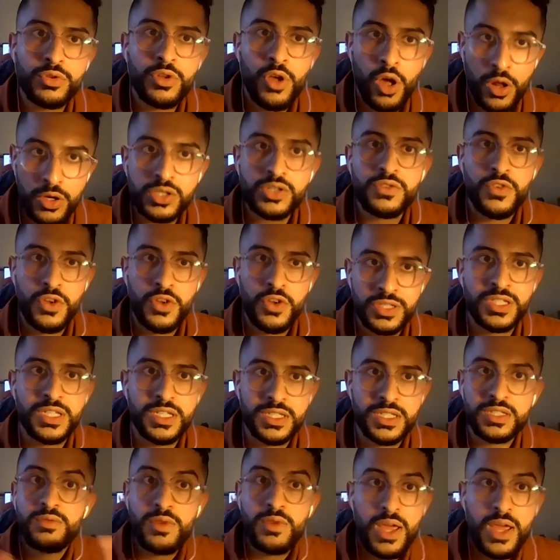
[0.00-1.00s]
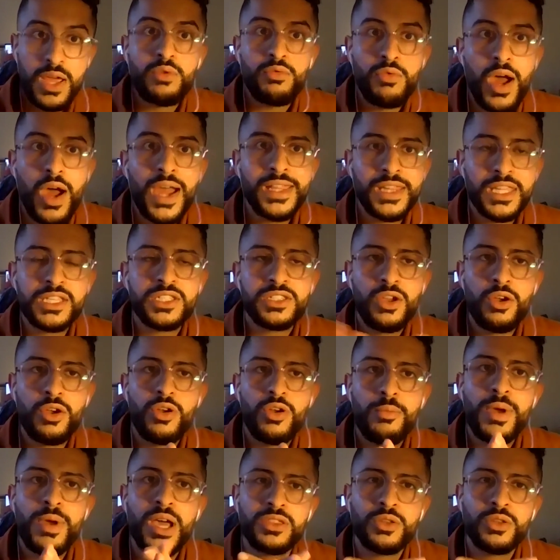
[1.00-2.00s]
controversies, and rightly so,
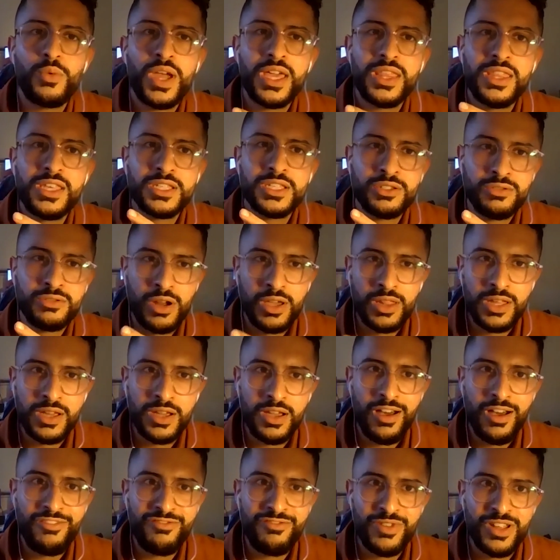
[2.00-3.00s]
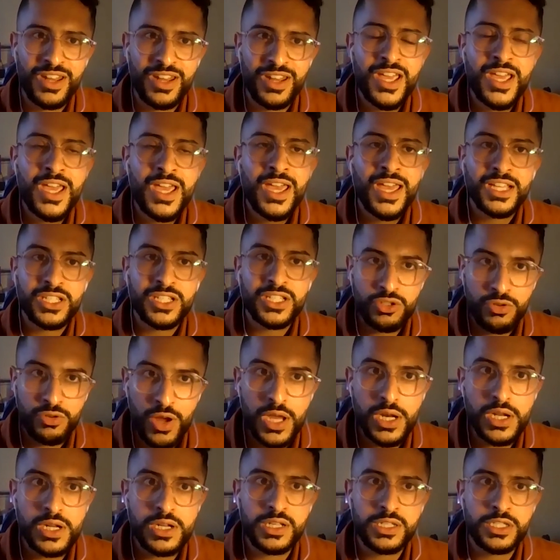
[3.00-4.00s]
about the way the Australian government has
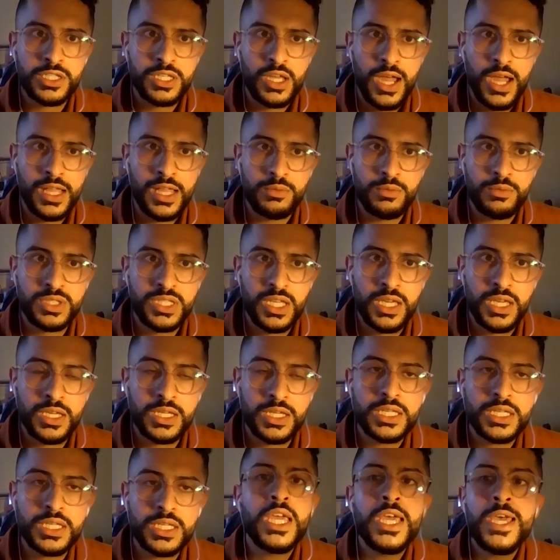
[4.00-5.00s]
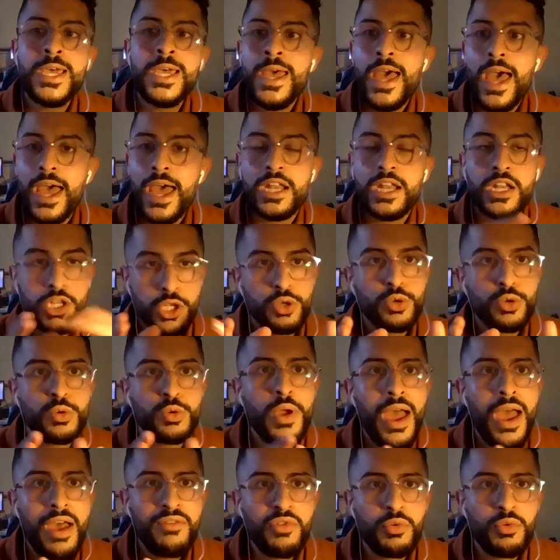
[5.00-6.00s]
treated asylum seekers, and you
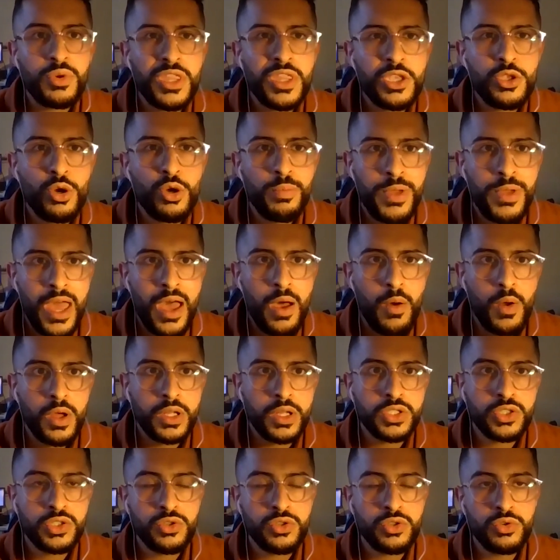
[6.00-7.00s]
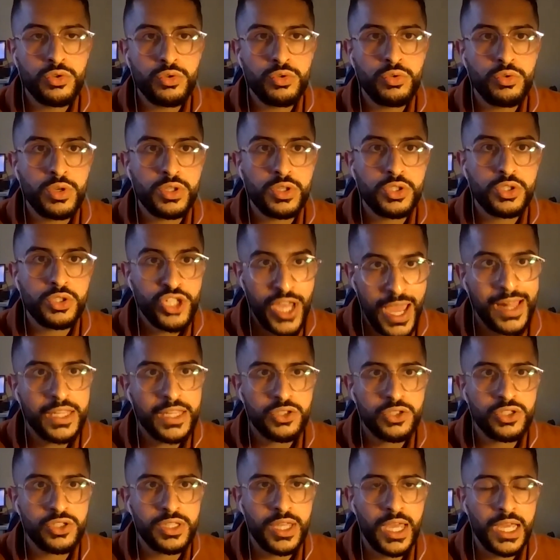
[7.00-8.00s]
have it within your power to
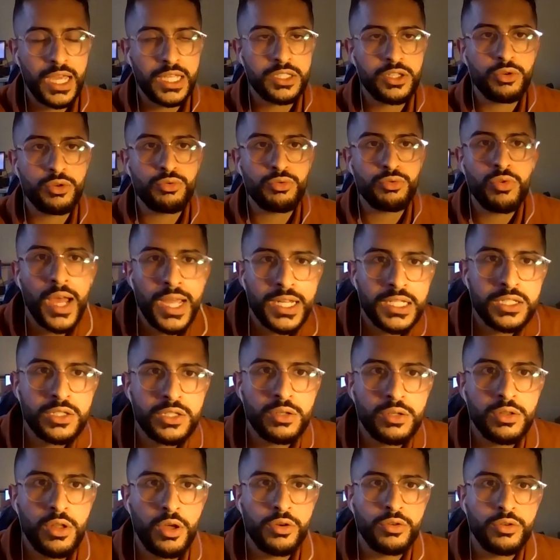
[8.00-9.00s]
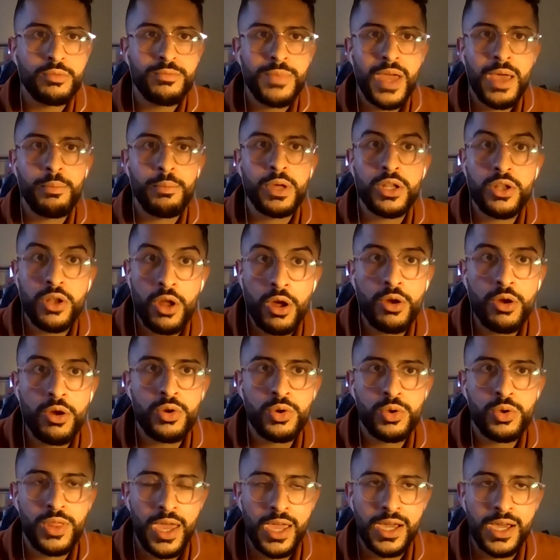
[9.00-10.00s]
challenge that. So write to your local member, know
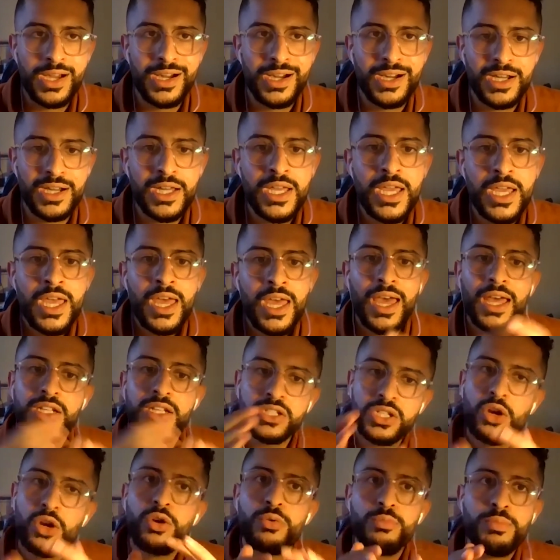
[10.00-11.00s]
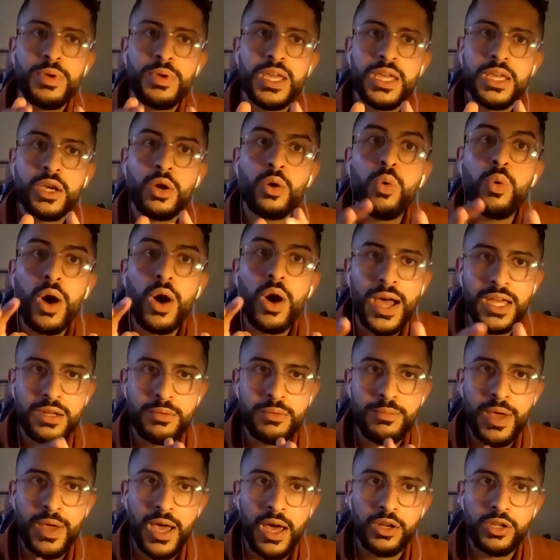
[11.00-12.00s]
who they are, and don't be quiet
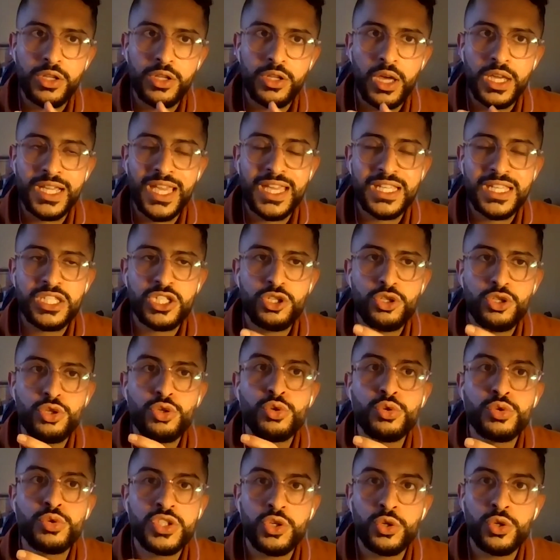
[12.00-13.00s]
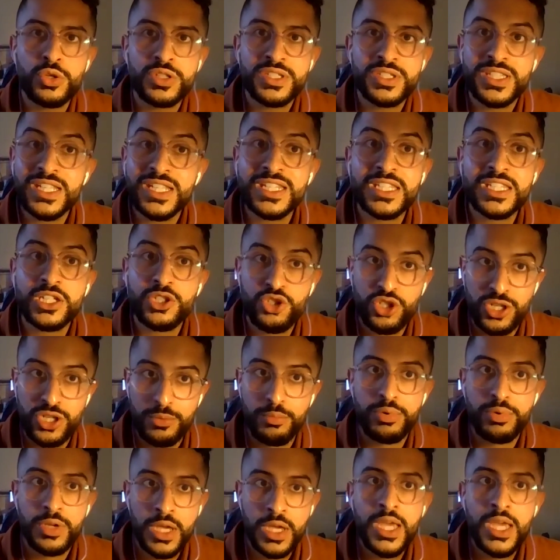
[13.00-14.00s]
about it. I guess use your citizenship.
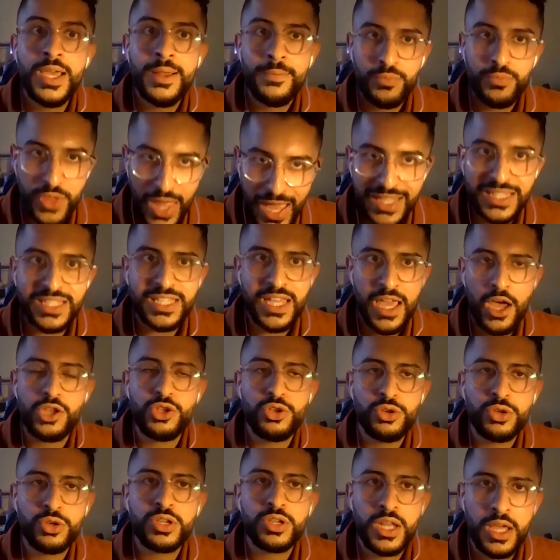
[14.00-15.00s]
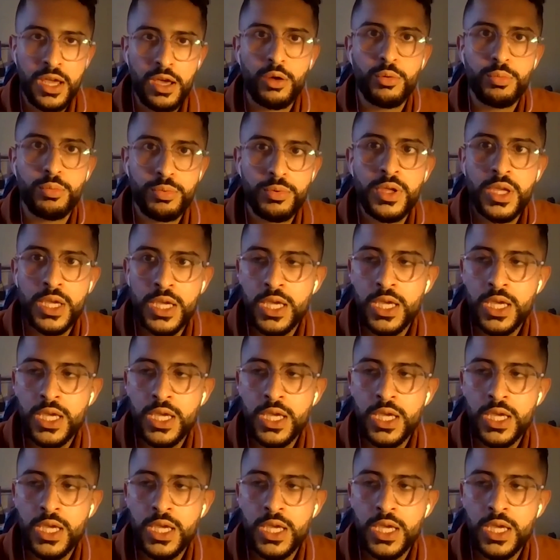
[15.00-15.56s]
That's how you can help.